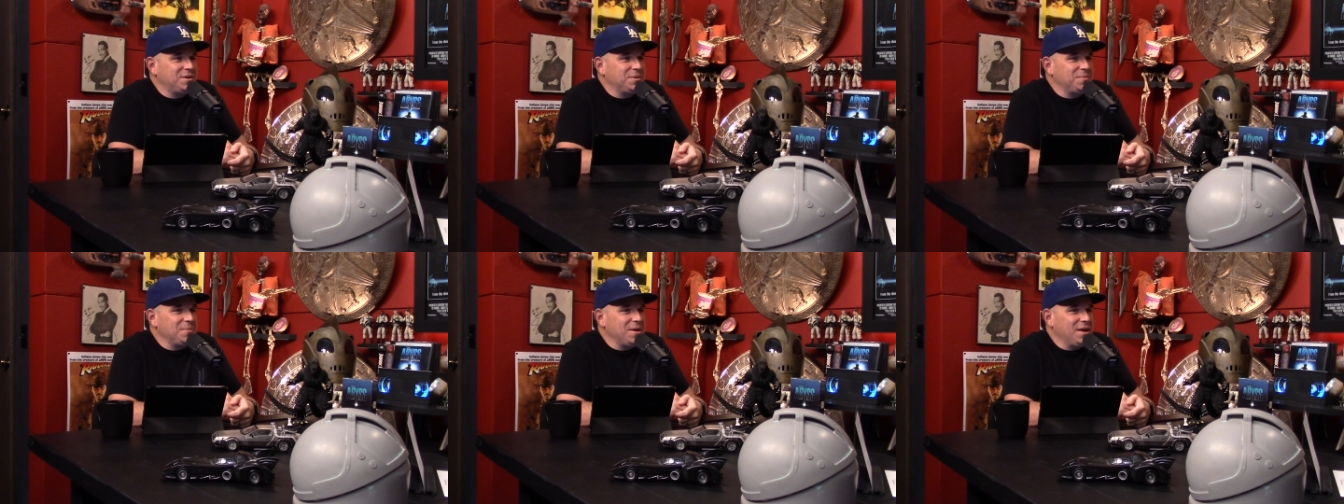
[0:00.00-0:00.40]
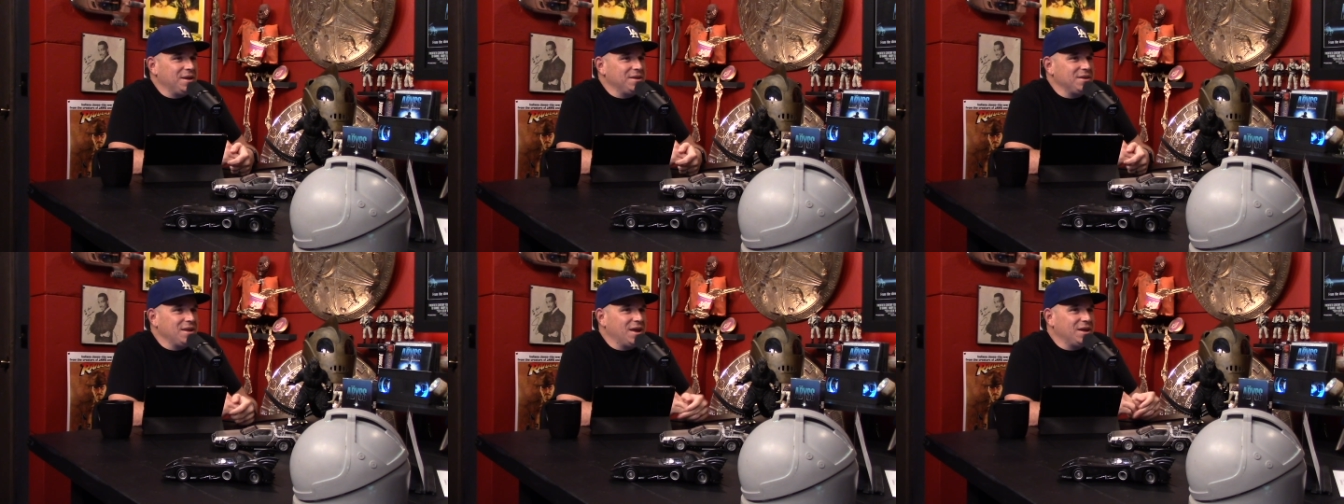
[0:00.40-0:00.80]

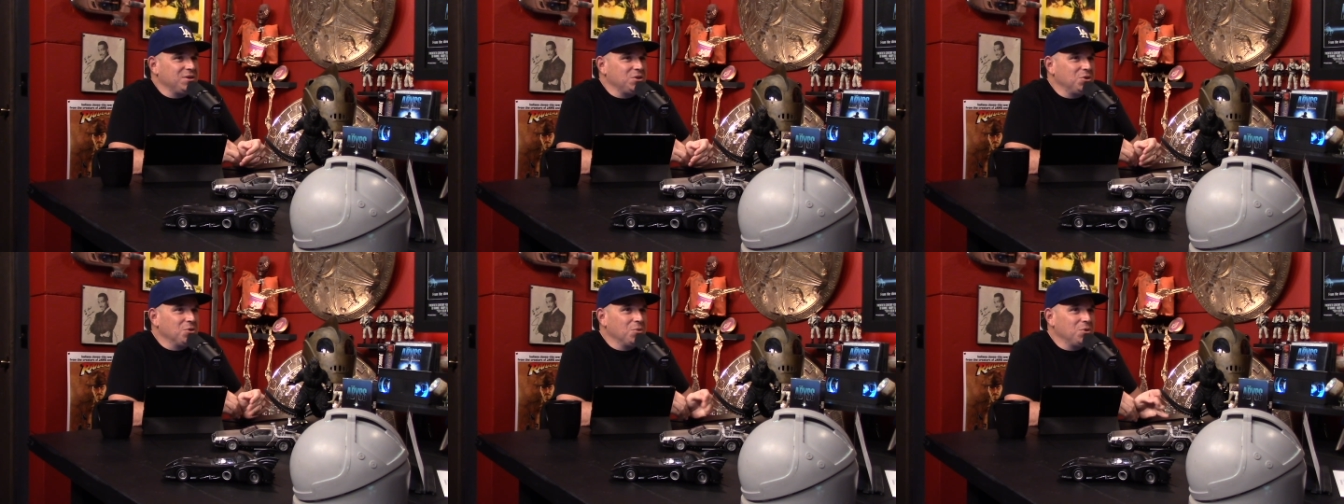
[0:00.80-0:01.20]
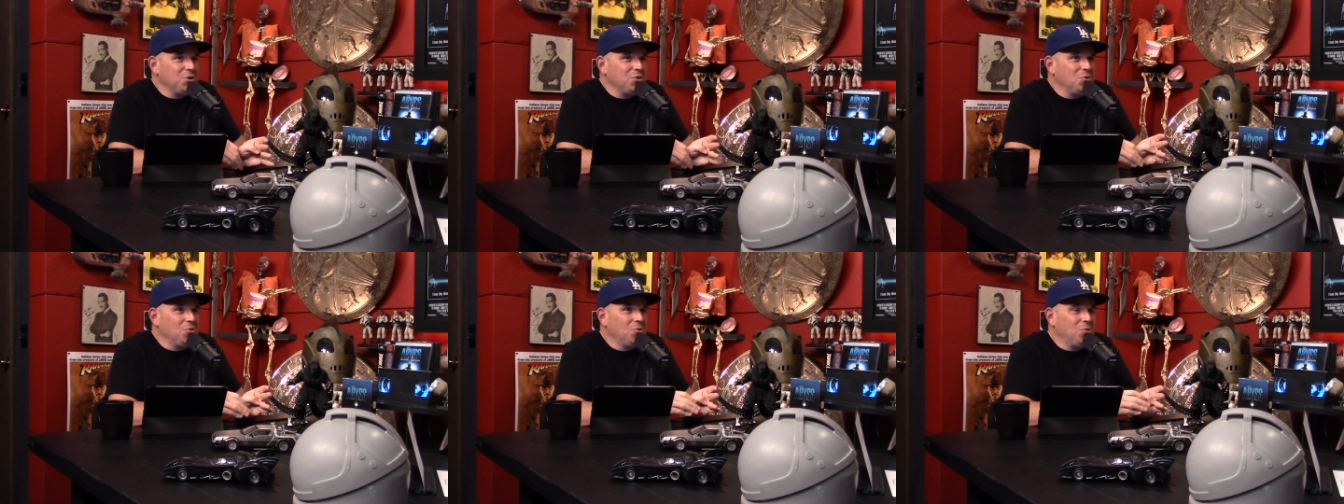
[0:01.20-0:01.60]
And
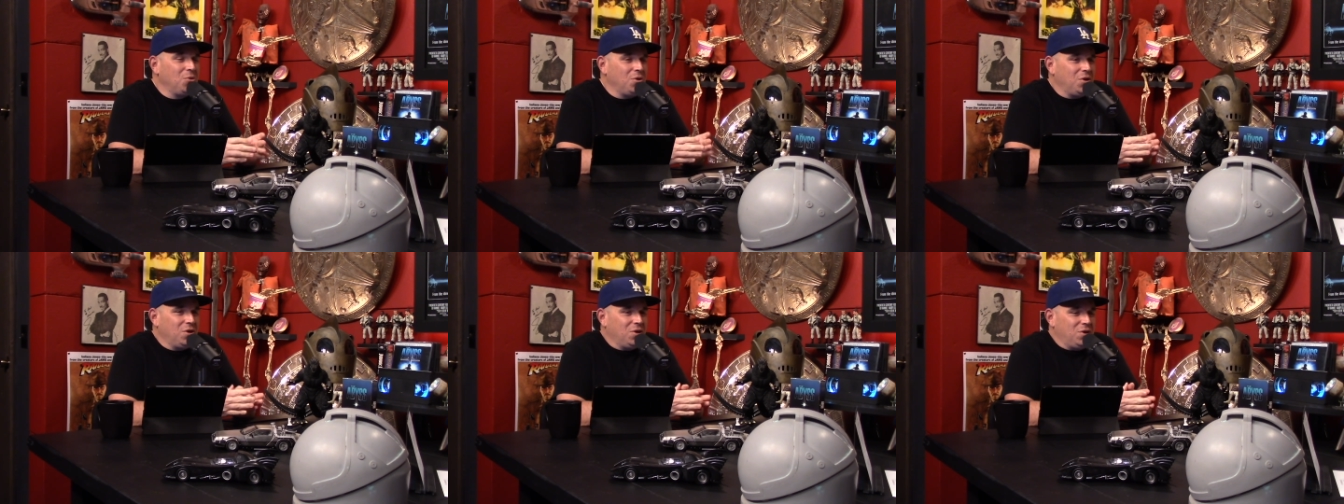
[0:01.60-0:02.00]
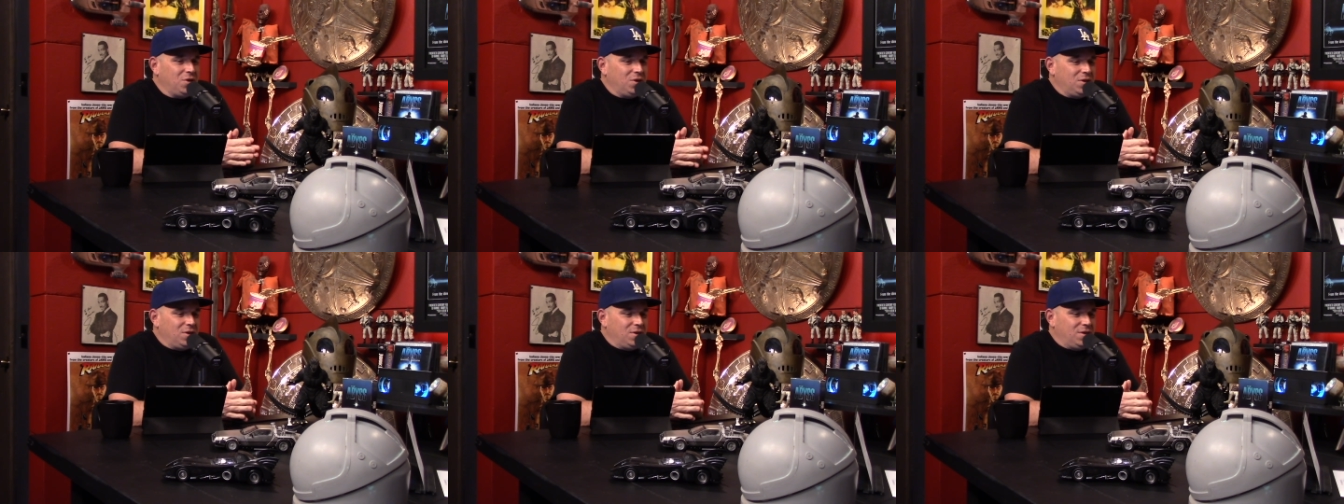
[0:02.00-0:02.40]
you
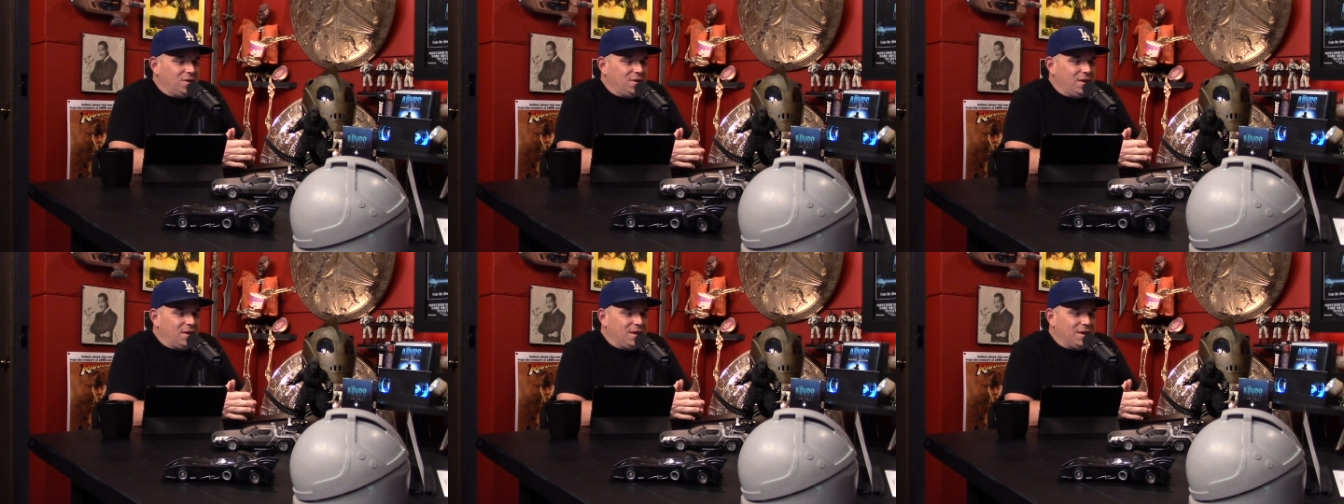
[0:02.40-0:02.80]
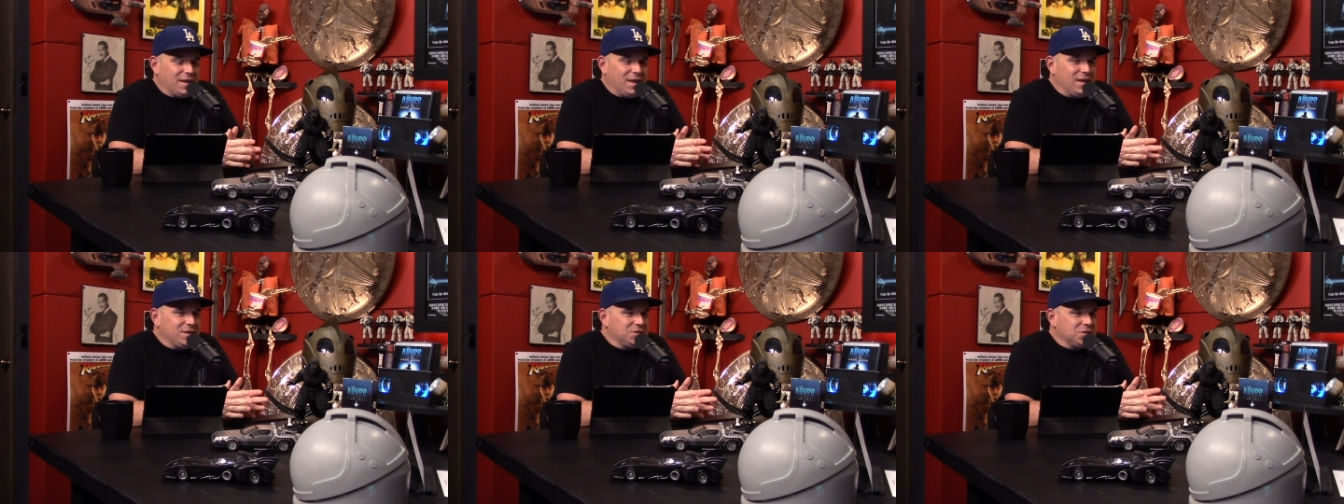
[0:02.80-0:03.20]
and
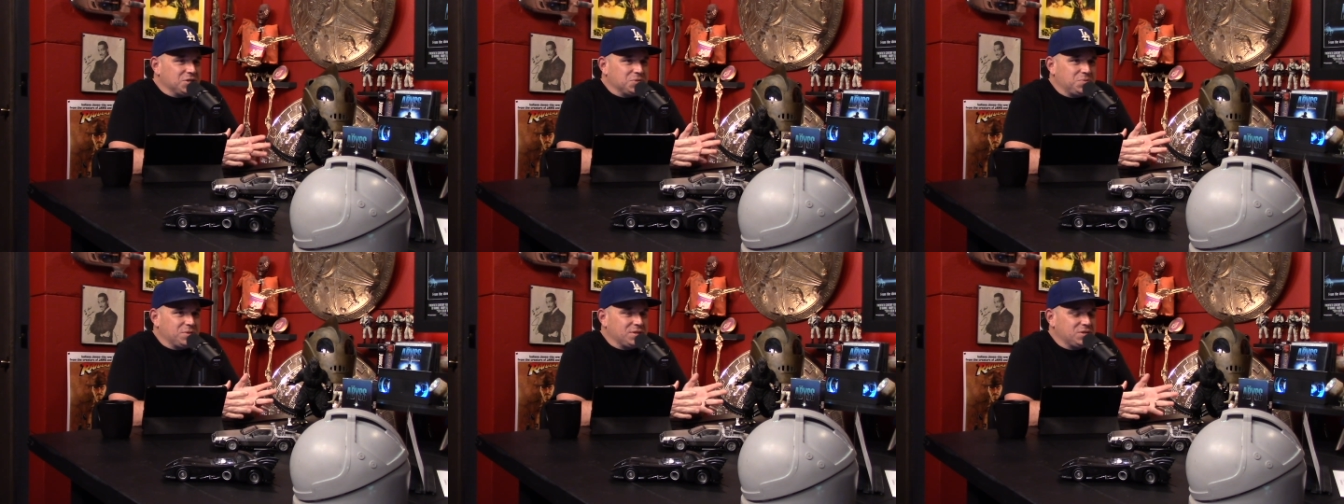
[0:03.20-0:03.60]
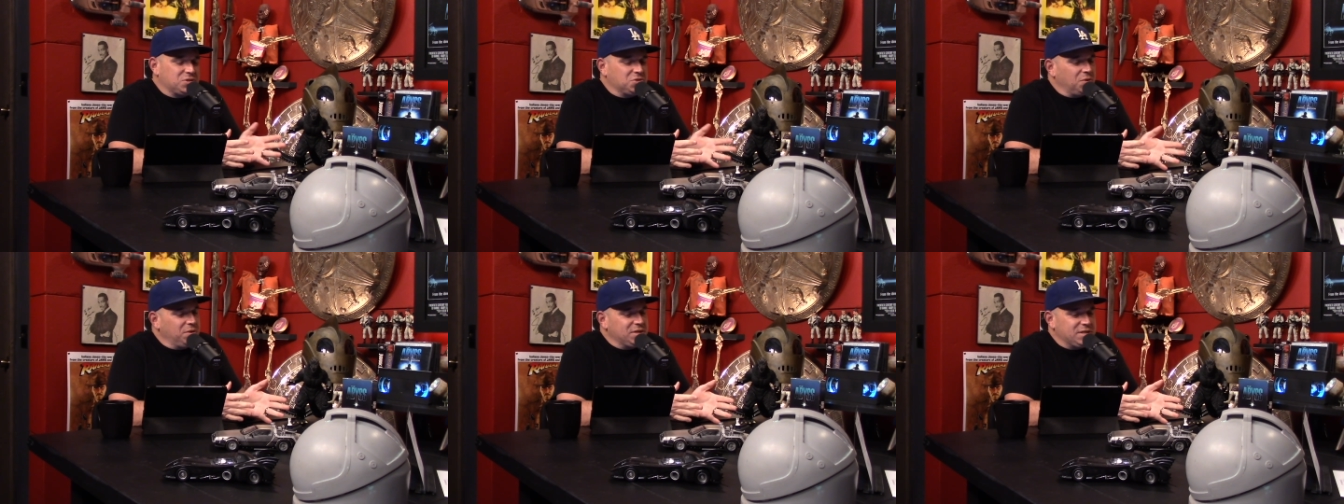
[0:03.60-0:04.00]
again, just with the
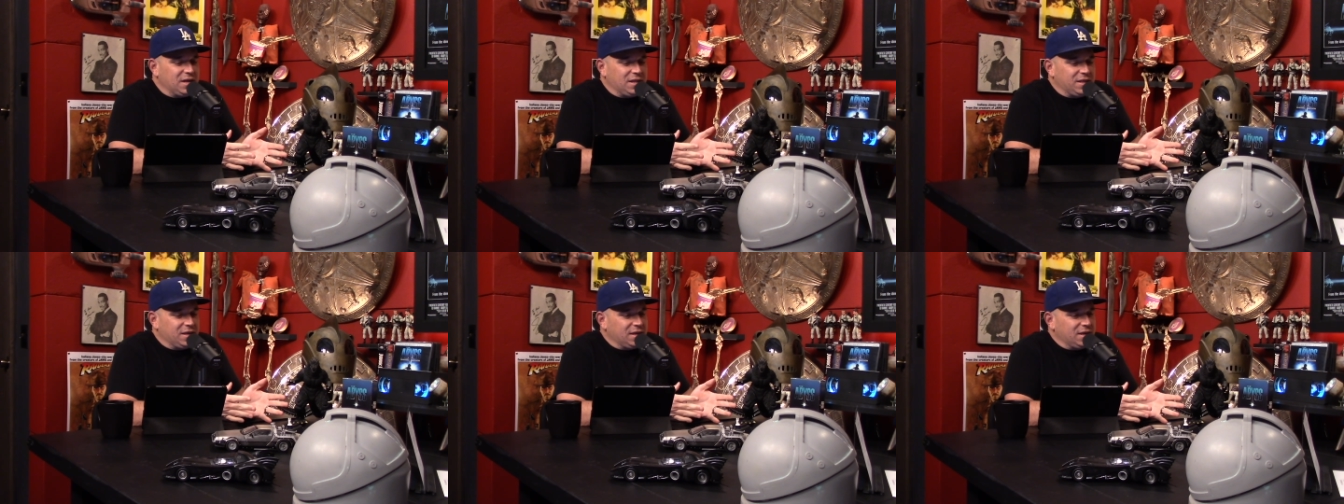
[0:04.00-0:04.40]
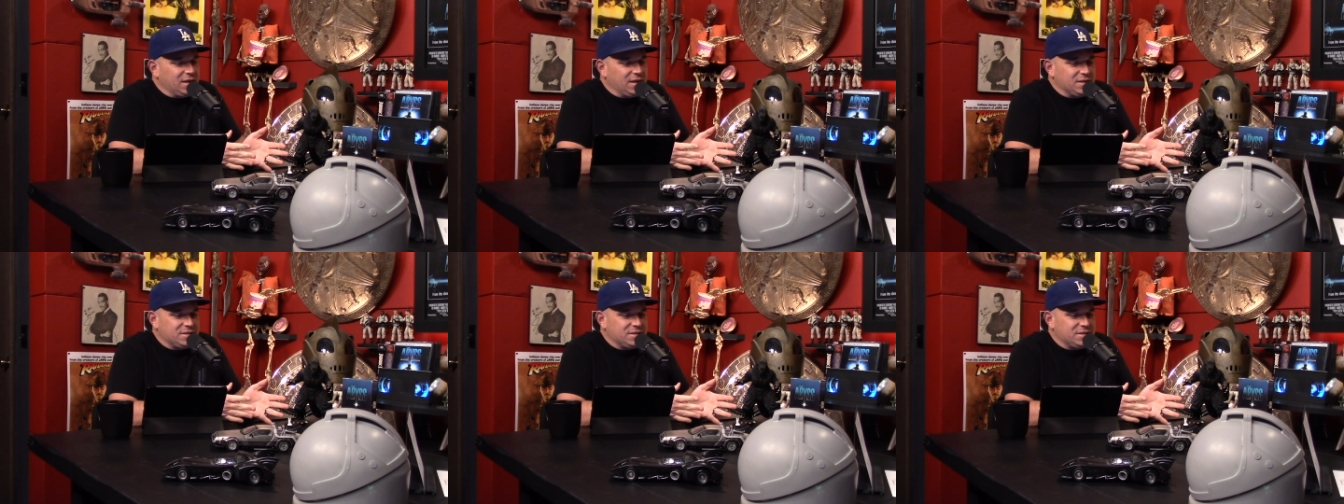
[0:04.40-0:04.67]
storytelling,